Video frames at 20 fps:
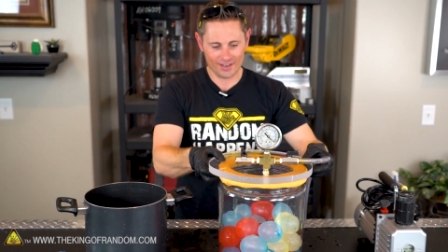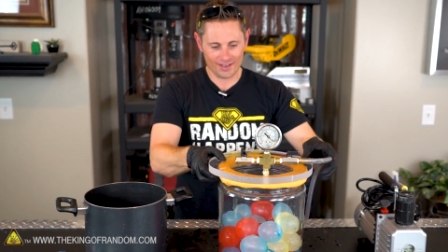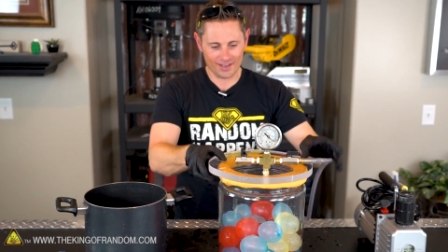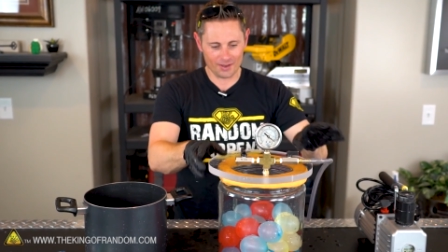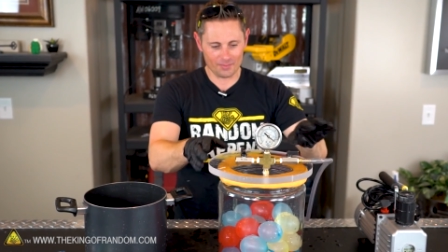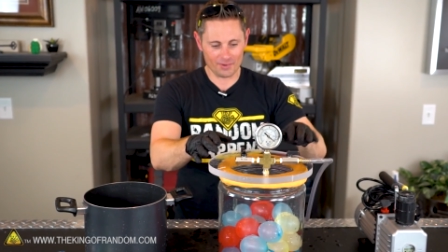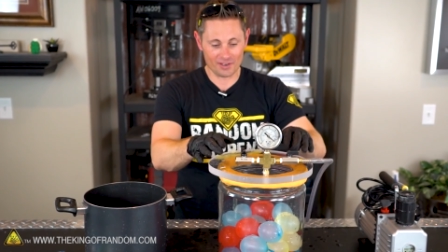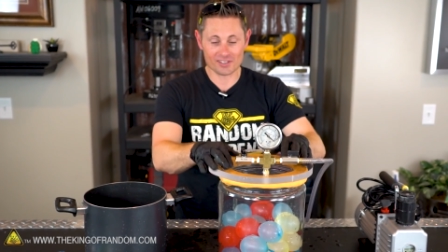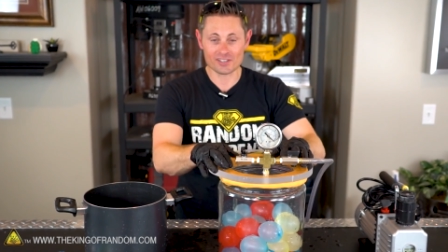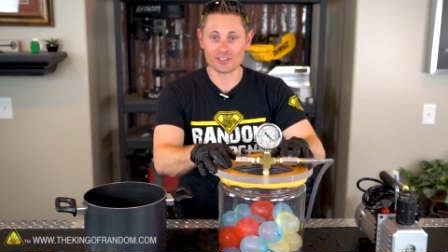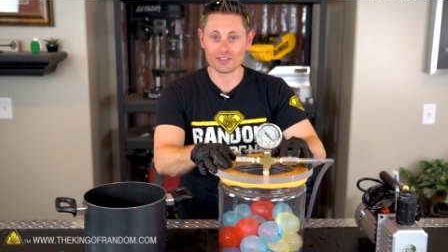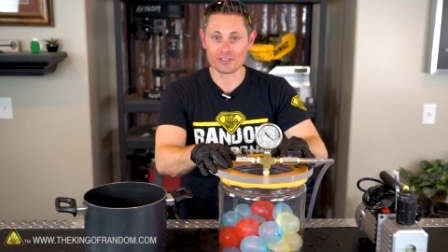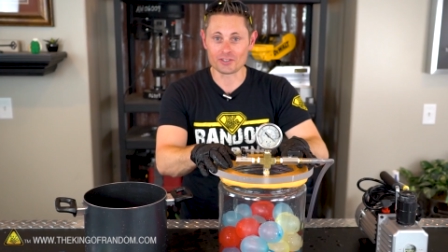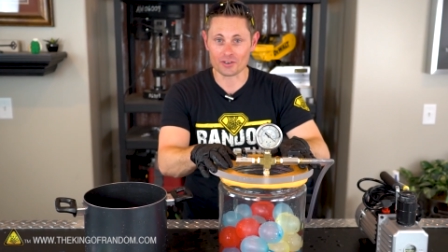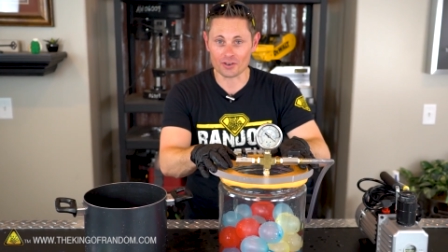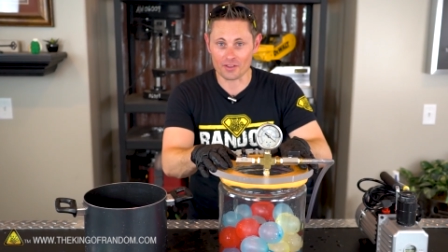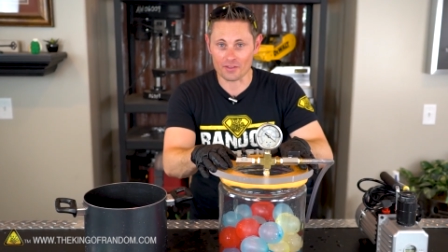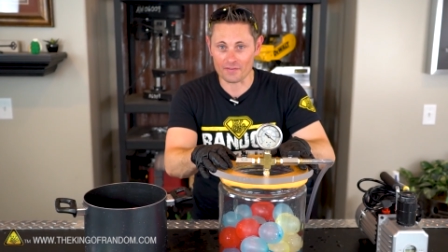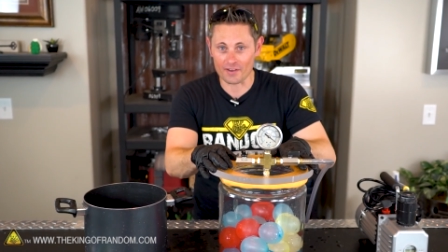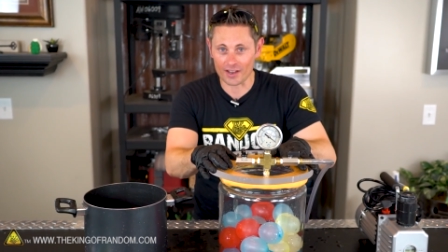and basically
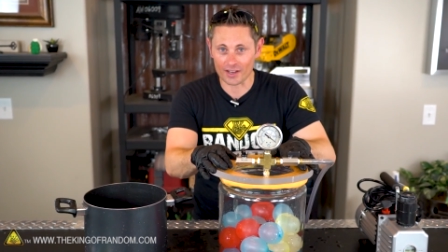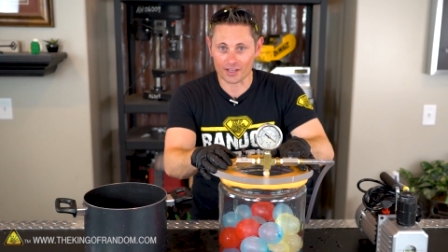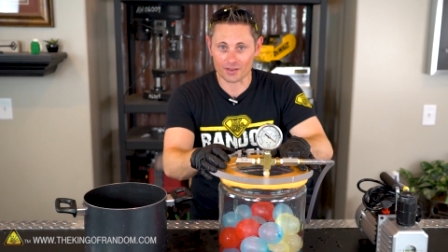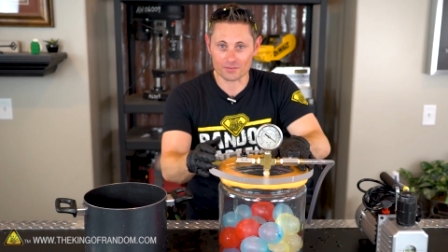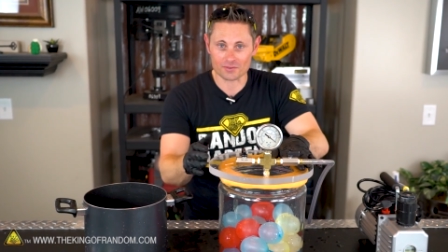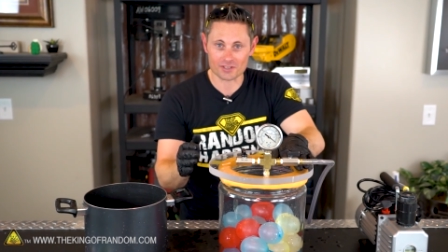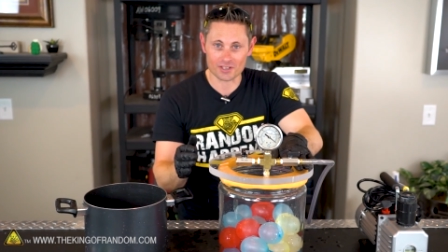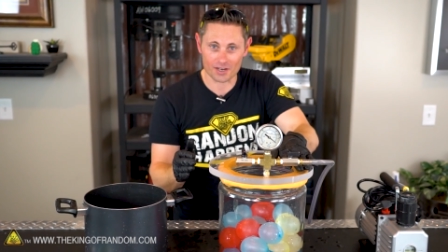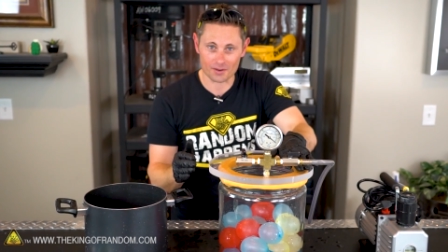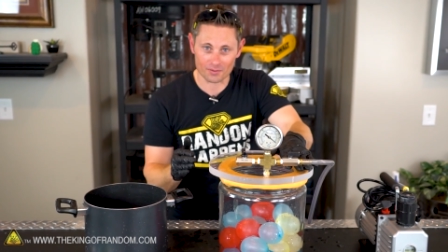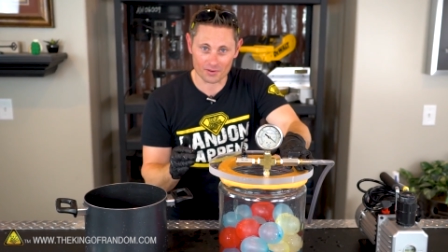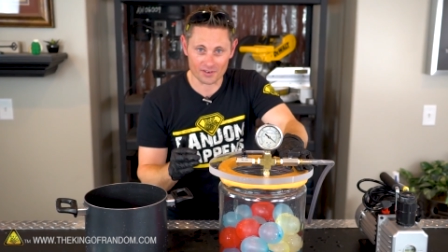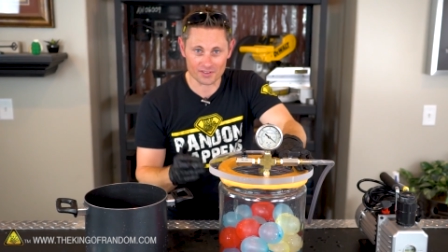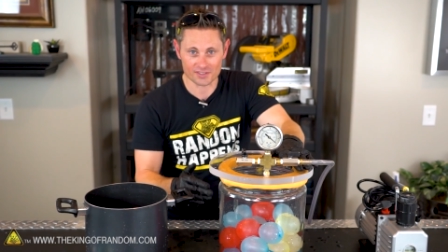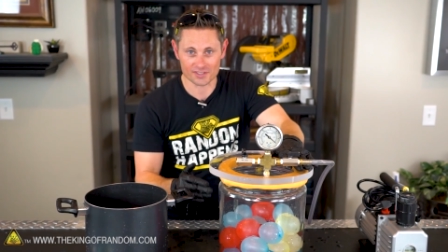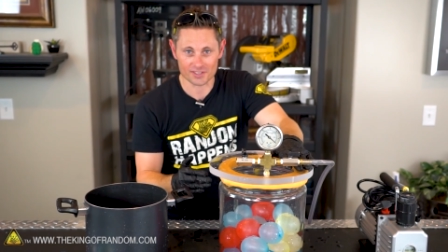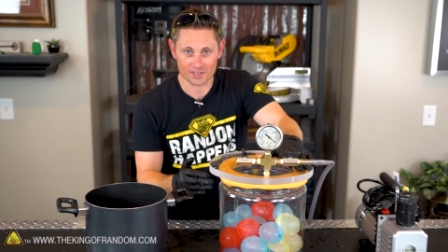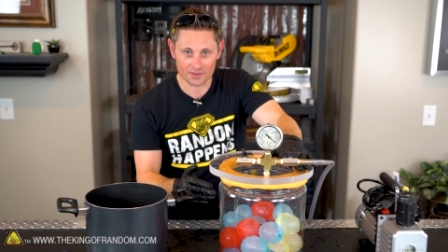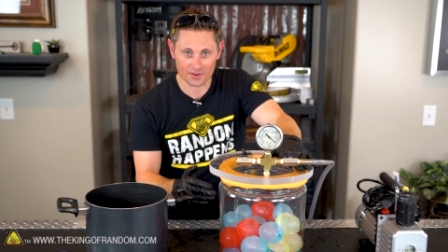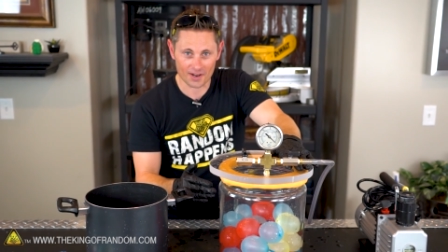turn on the vacuum chamber and
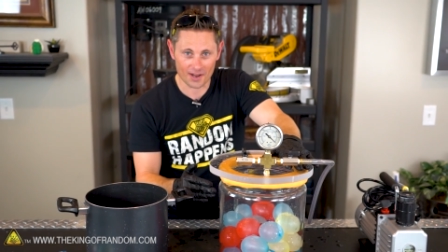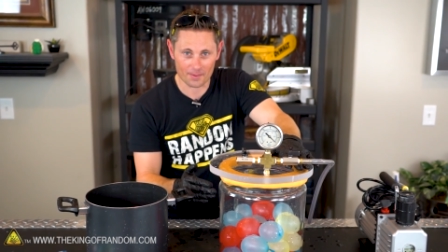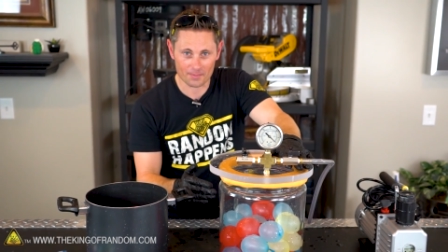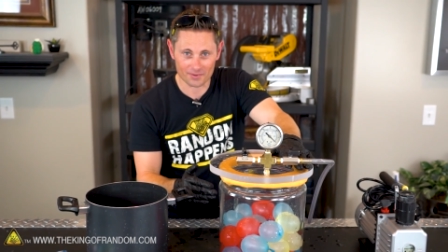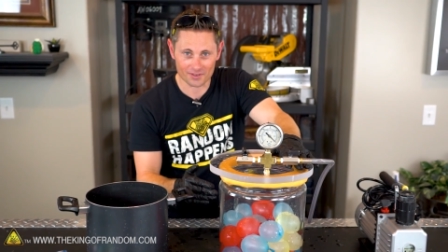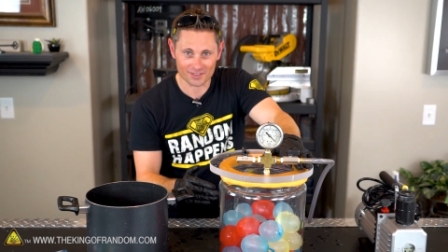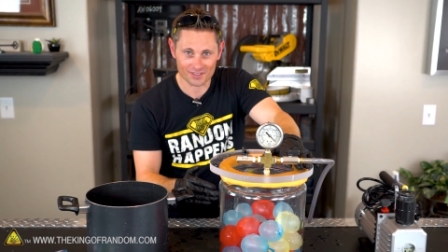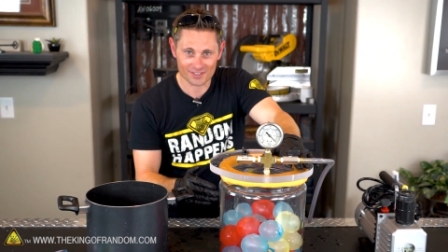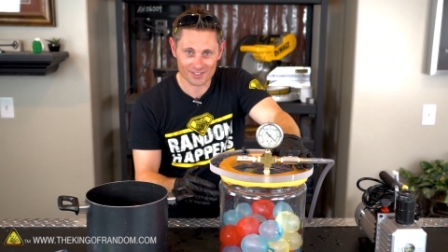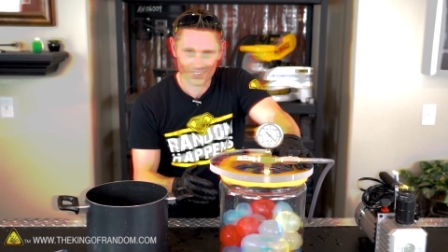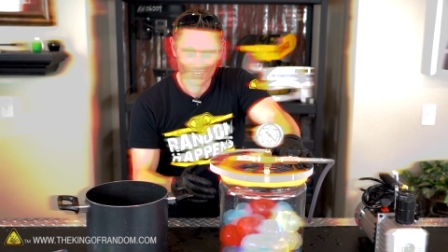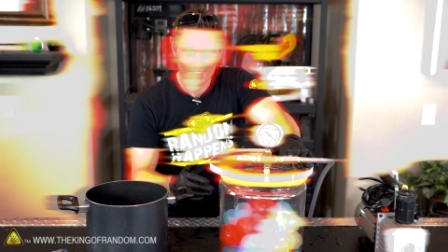see what happens.